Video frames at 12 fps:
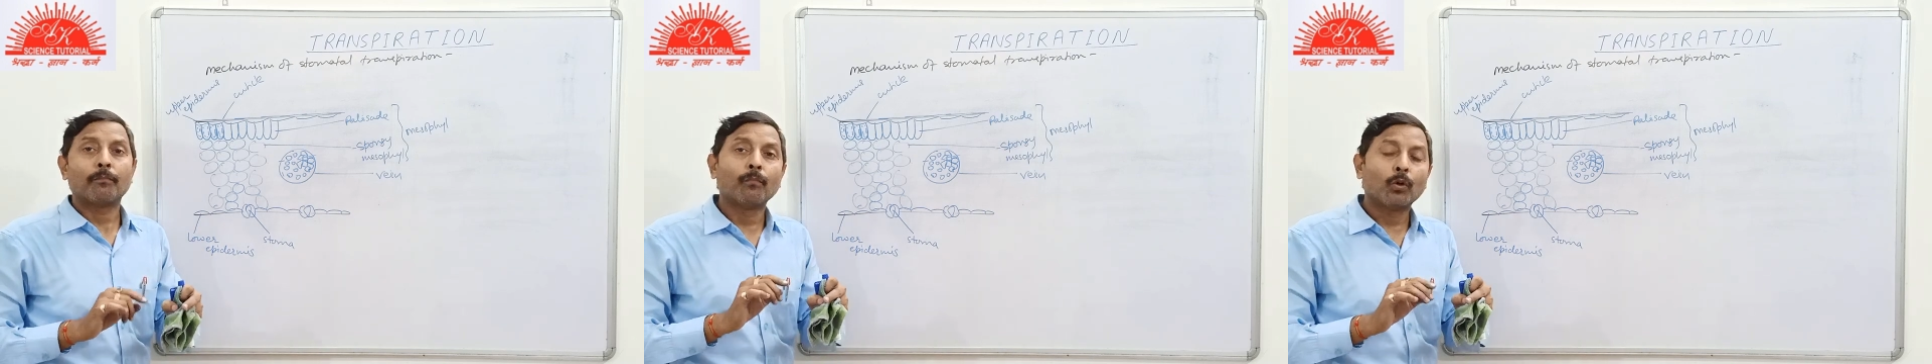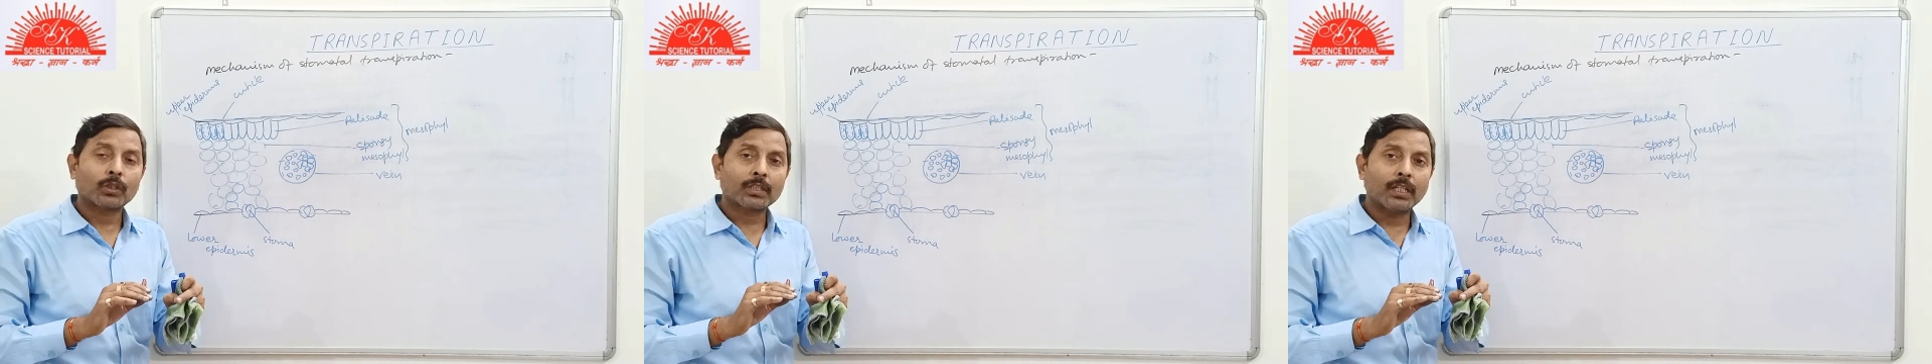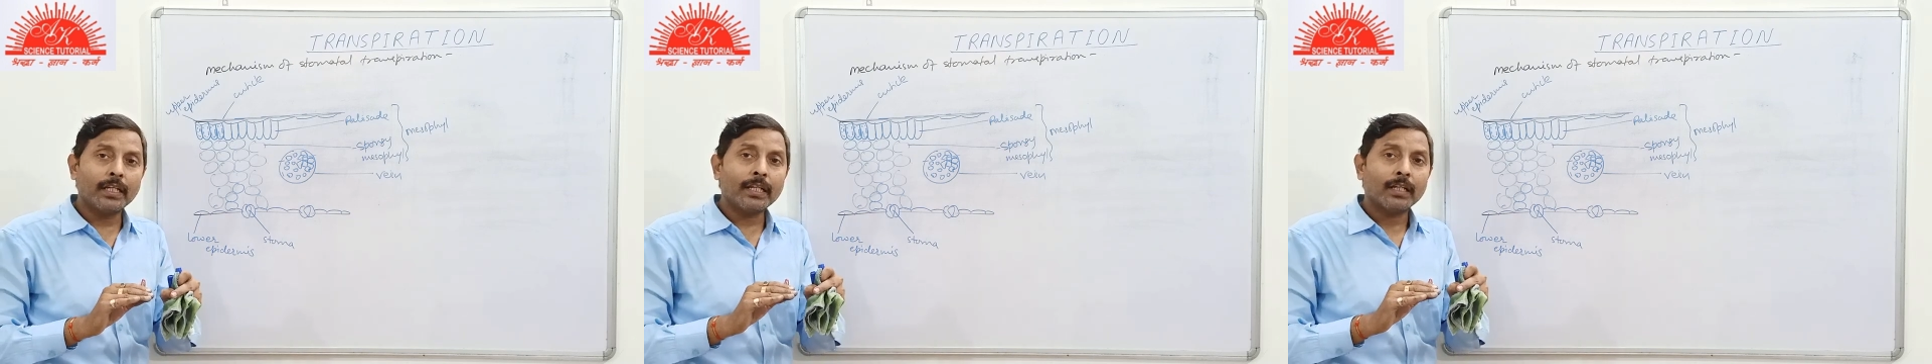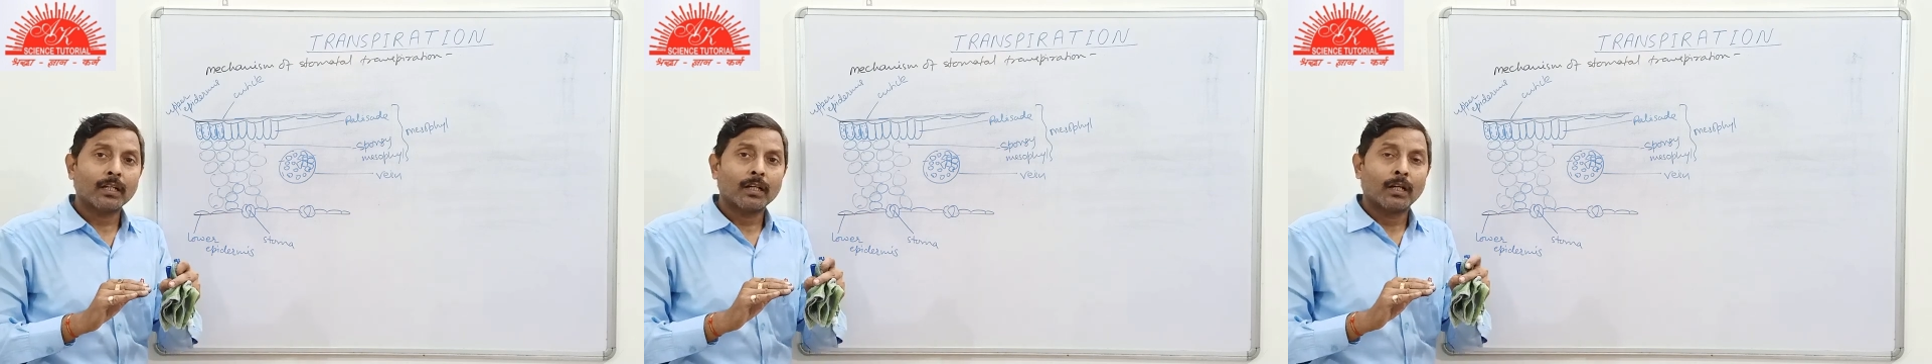
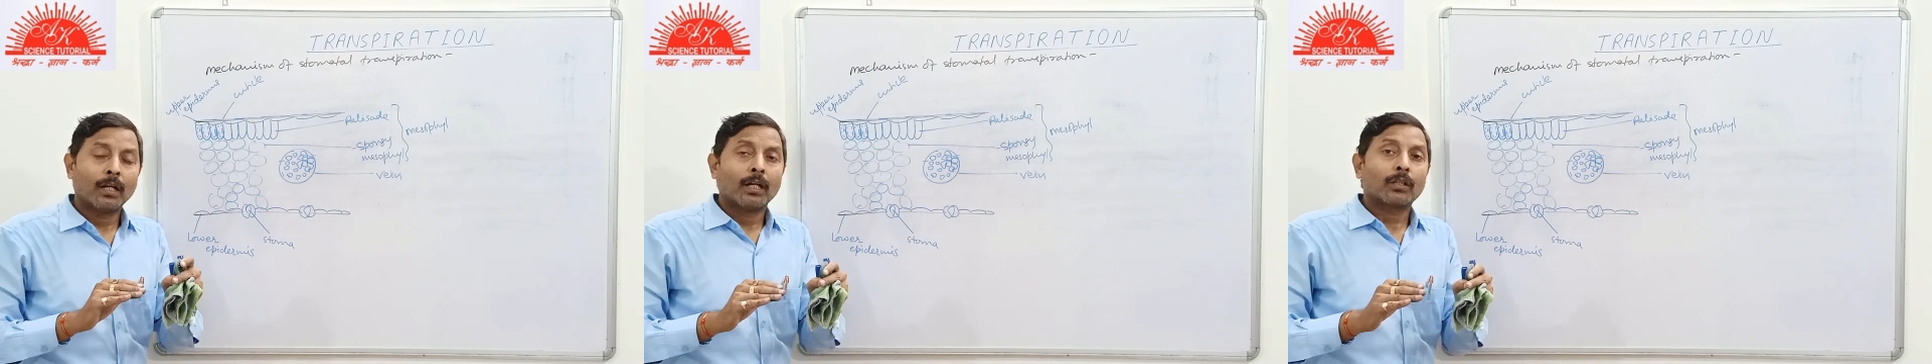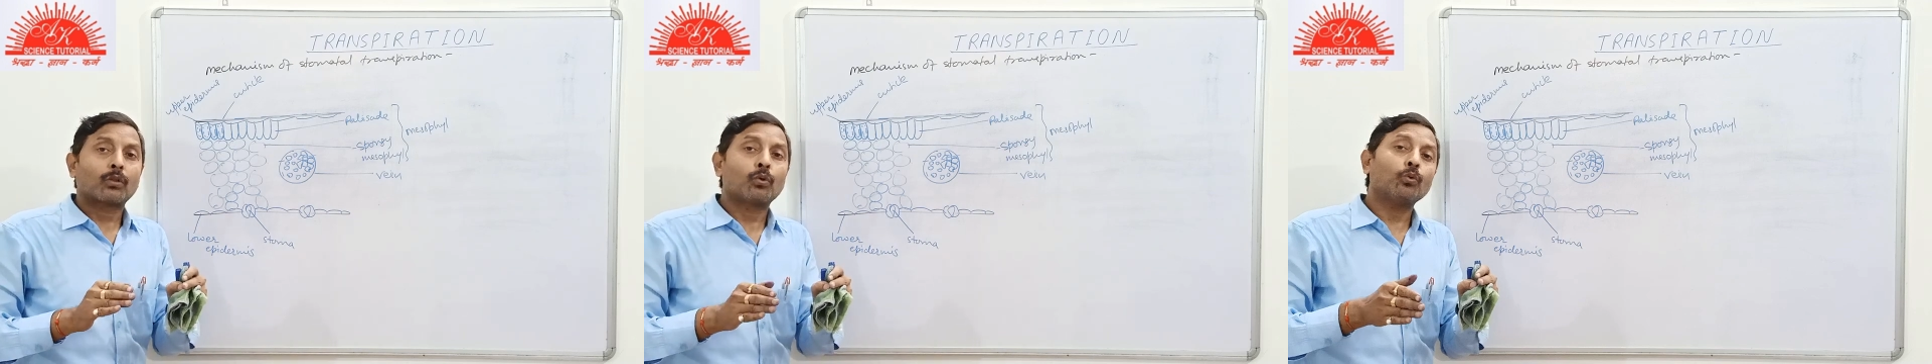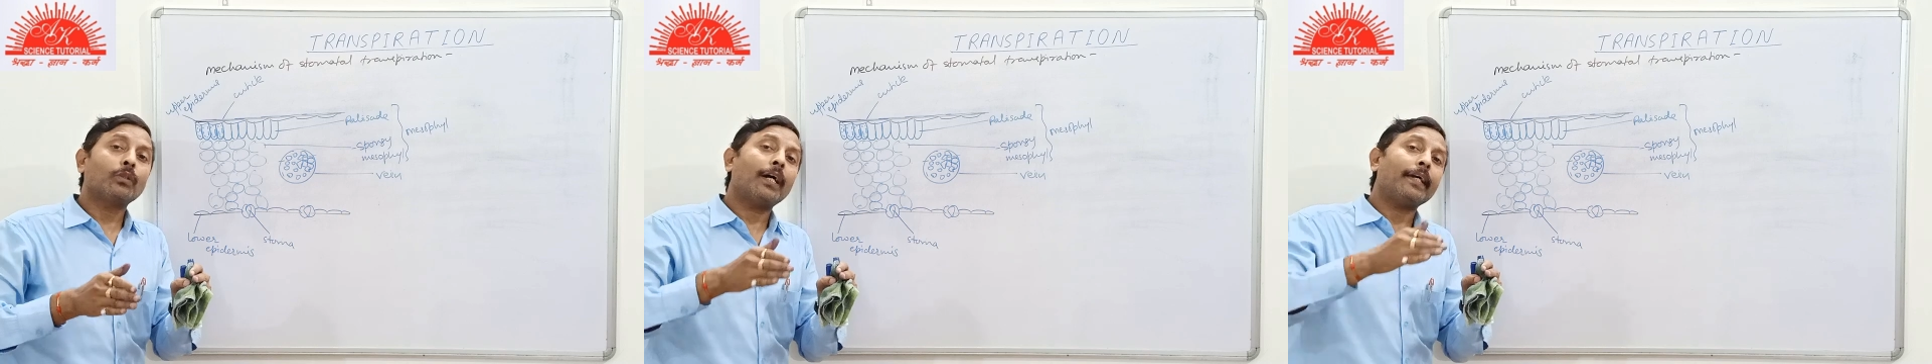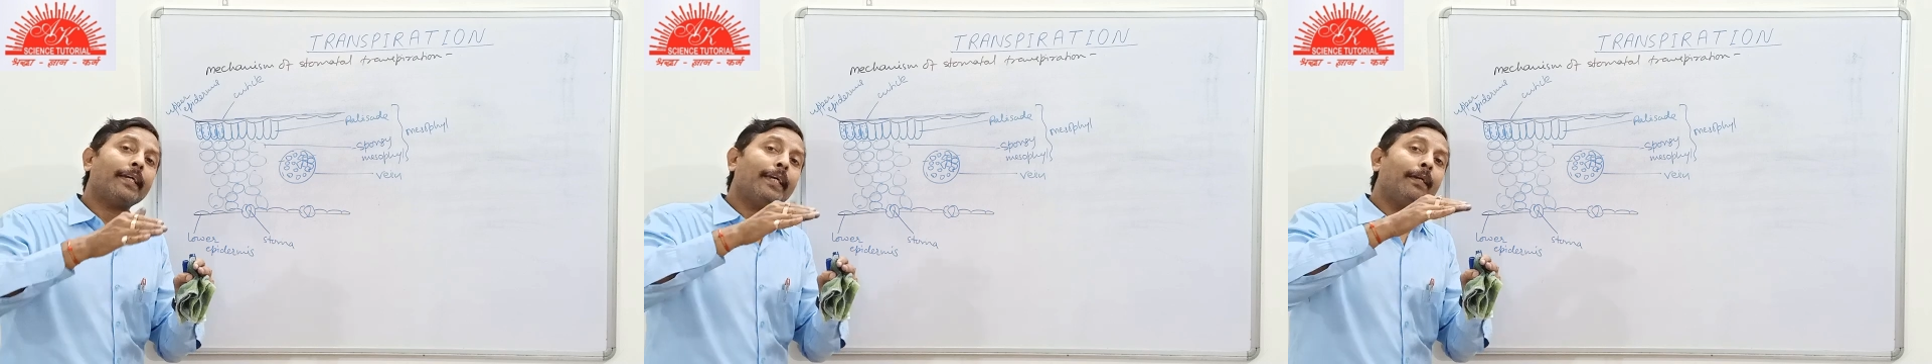mostly through
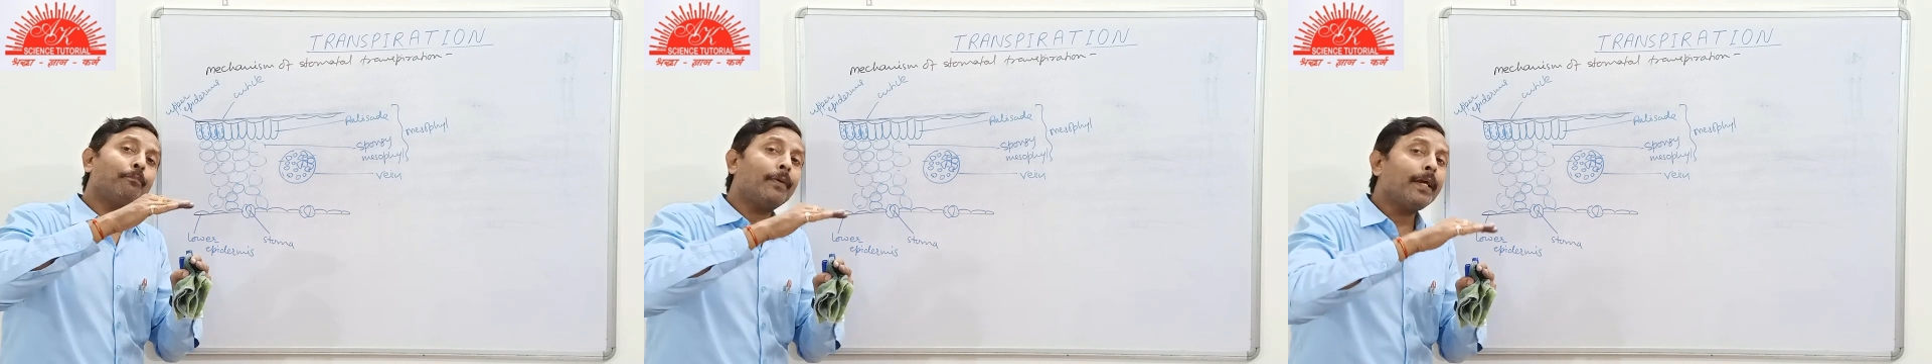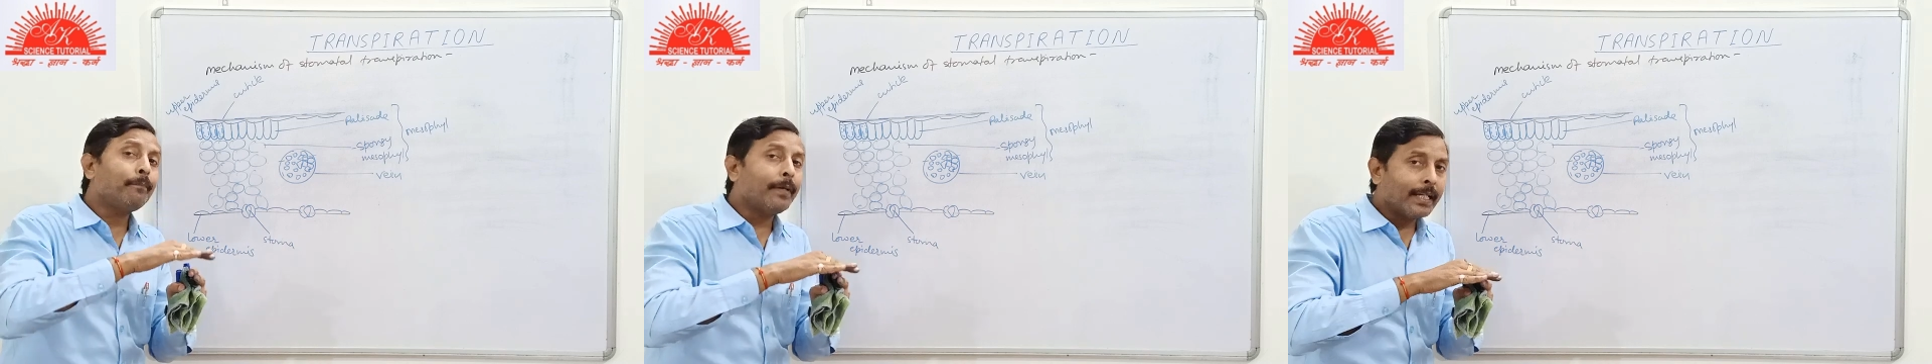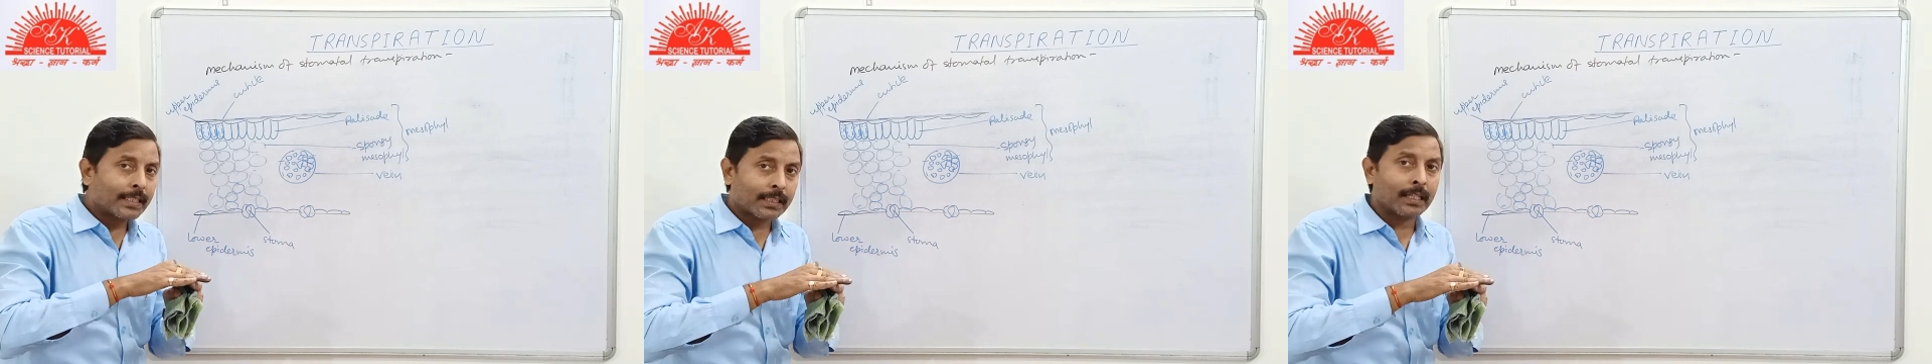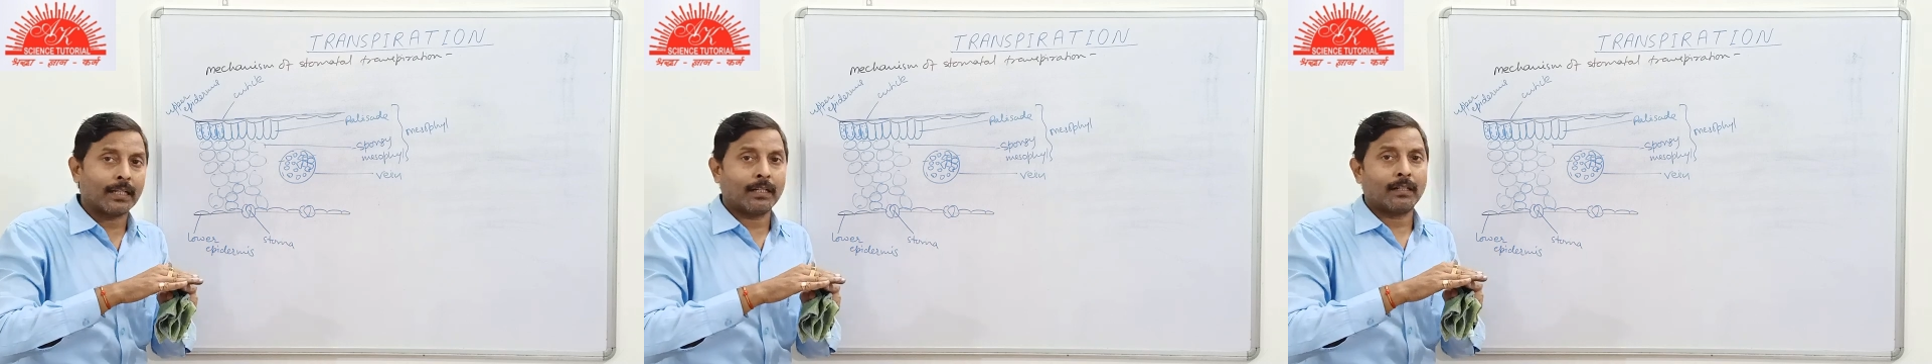the
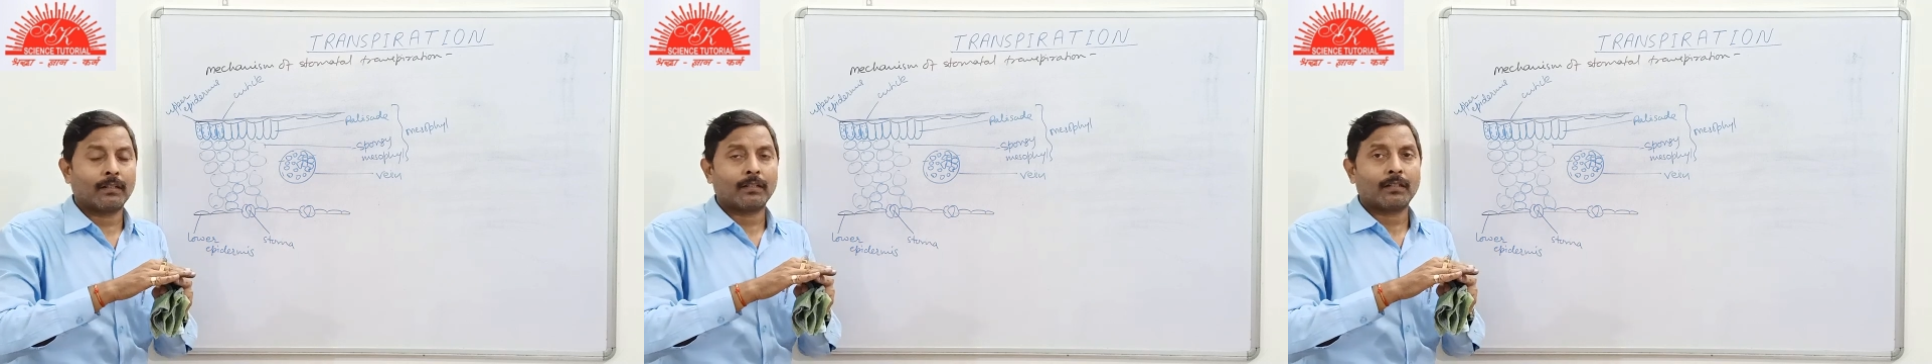imbibition